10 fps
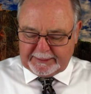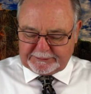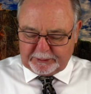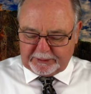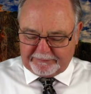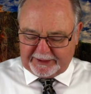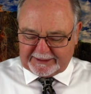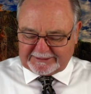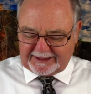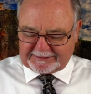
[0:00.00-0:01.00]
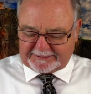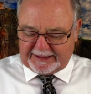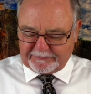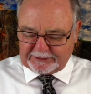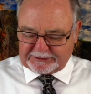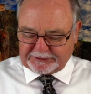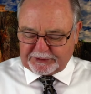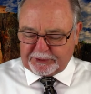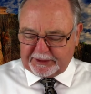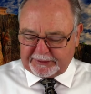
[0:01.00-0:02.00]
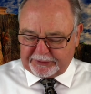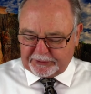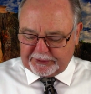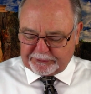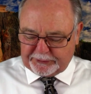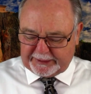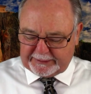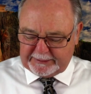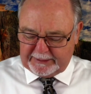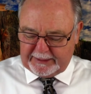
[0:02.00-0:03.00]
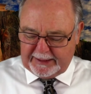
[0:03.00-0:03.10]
So Leviticus 16, verses 30 to 33